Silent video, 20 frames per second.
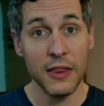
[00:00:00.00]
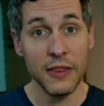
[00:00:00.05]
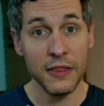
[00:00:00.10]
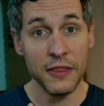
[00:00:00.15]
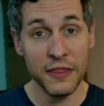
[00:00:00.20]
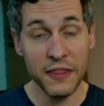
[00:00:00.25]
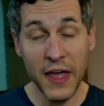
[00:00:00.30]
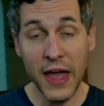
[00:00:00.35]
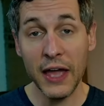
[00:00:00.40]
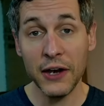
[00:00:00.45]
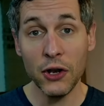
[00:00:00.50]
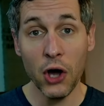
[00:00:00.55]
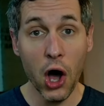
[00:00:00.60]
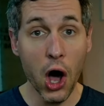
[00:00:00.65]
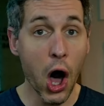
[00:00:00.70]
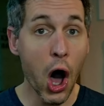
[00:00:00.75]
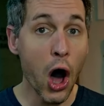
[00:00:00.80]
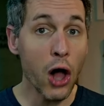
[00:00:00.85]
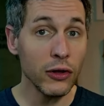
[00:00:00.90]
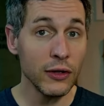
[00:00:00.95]
Then
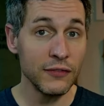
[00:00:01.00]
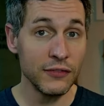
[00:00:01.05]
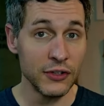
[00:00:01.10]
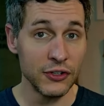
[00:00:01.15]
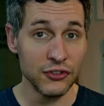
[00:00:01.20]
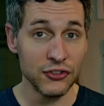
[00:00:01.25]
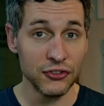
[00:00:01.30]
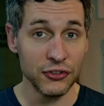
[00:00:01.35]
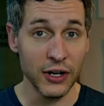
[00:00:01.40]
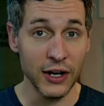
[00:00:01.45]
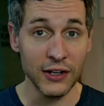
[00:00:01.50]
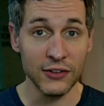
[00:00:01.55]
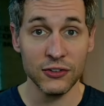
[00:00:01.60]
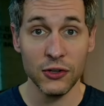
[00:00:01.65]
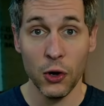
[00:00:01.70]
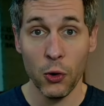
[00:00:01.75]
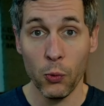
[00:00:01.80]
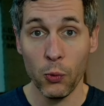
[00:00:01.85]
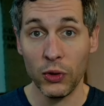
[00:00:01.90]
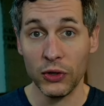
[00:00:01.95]
all of their strikes
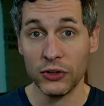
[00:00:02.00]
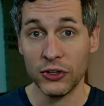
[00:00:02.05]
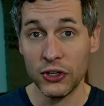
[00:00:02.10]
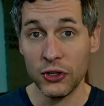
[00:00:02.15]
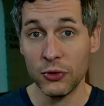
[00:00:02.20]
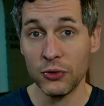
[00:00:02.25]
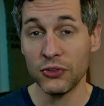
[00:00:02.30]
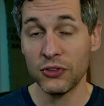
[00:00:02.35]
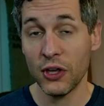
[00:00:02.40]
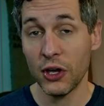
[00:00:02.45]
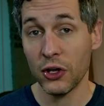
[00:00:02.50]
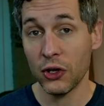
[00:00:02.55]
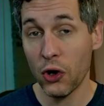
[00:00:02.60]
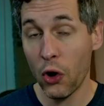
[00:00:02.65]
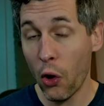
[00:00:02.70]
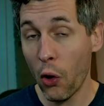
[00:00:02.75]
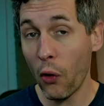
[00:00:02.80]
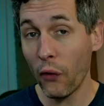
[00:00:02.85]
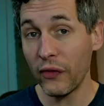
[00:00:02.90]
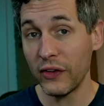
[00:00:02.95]
will use
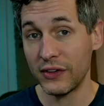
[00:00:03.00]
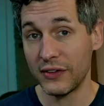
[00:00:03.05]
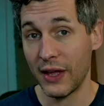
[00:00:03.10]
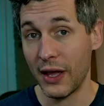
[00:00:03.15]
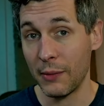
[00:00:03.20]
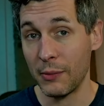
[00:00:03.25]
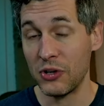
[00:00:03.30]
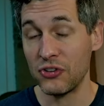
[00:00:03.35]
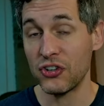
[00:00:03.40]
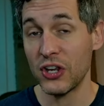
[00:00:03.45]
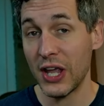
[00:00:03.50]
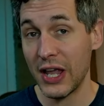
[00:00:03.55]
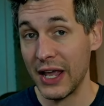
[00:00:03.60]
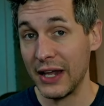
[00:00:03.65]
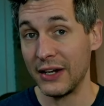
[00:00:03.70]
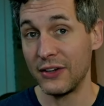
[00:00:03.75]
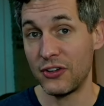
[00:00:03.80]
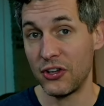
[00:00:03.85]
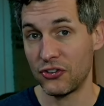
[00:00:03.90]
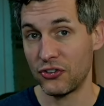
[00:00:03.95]
cold damage
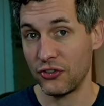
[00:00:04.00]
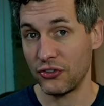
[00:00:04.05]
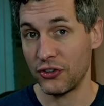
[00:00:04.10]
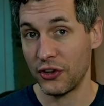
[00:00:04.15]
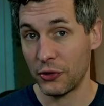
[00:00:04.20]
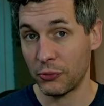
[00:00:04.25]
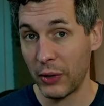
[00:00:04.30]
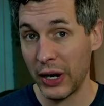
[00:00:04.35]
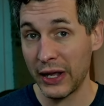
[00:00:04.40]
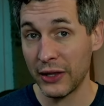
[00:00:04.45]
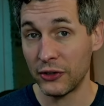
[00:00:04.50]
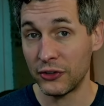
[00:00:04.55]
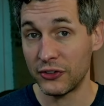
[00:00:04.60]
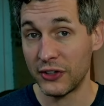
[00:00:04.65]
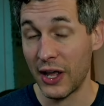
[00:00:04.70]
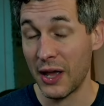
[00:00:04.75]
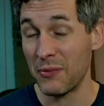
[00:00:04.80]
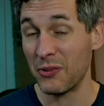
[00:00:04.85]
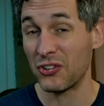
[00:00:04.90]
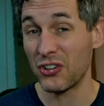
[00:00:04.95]
in addition to the regular
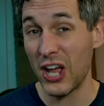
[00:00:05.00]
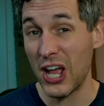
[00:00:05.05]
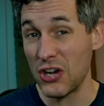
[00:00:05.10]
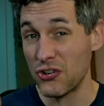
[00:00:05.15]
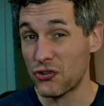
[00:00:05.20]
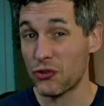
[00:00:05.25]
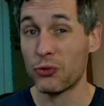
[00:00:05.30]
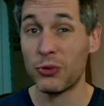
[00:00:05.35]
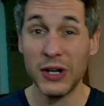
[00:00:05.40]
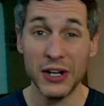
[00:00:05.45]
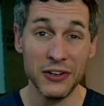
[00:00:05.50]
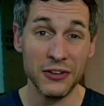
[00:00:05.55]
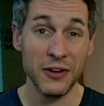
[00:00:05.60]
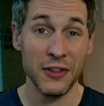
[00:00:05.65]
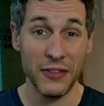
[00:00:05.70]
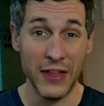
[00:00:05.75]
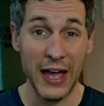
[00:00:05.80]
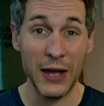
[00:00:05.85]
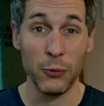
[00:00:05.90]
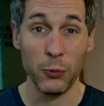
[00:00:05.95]
damage and trigger
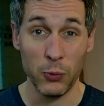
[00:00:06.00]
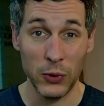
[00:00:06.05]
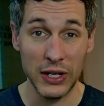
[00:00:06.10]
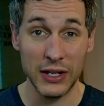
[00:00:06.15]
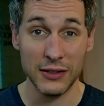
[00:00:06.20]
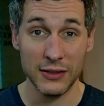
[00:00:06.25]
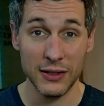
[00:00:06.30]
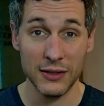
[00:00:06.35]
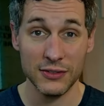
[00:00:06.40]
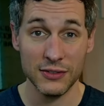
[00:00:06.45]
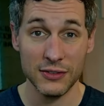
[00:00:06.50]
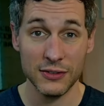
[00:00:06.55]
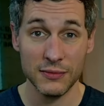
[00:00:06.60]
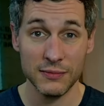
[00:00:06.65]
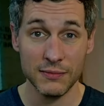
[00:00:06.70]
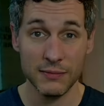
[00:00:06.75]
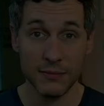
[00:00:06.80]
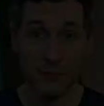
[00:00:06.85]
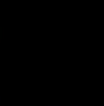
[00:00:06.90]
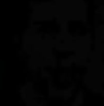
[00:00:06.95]
that weakness.
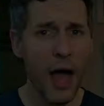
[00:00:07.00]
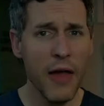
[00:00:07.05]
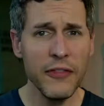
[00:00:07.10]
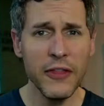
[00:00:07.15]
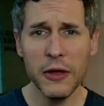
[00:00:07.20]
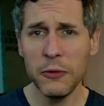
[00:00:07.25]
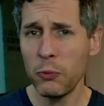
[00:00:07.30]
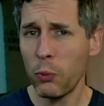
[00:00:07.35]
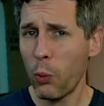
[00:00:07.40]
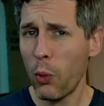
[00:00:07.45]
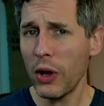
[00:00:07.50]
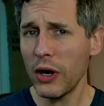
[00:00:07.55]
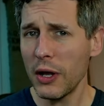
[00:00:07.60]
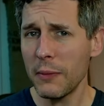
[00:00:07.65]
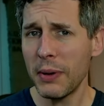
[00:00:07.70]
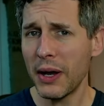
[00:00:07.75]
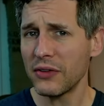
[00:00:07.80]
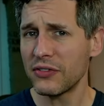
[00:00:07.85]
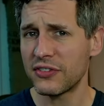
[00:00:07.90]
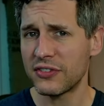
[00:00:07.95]
And then what
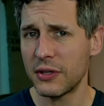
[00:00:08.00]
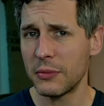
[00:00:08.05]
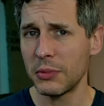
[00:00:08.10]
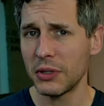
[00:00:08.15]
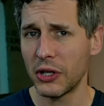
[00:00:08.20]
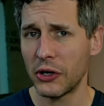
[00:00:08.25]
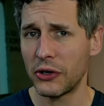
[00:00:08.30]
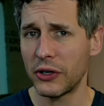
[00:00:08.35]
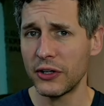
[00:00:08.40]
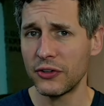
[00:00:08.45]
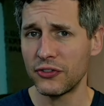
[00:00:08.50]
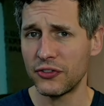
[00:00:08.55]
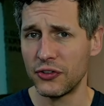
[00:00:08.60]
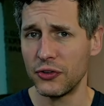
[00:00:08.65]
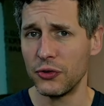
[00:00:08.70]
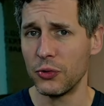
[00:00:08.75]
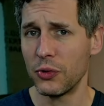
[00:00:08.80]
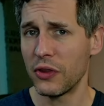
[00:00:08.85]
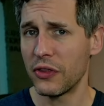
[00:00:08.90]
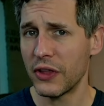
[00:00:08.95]
about similarities
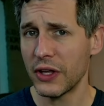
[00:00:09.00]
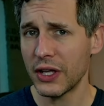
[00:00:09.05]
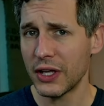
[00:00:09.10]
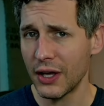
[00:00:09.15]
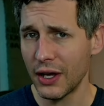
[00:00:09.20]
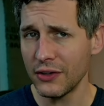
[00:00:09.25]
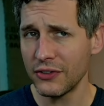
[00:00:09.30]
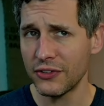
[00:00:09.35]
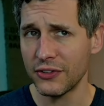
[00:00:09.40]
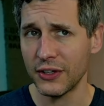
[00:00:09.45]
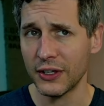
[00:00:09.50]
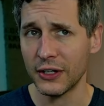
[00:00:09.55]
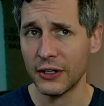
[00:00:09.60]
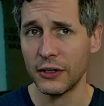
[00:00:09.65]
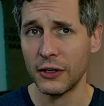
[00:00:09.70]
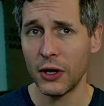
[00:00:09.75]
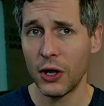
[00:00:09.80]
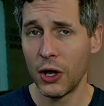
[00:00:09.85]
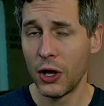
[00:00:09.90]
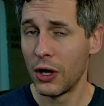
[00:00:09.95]
to the Gunslinger?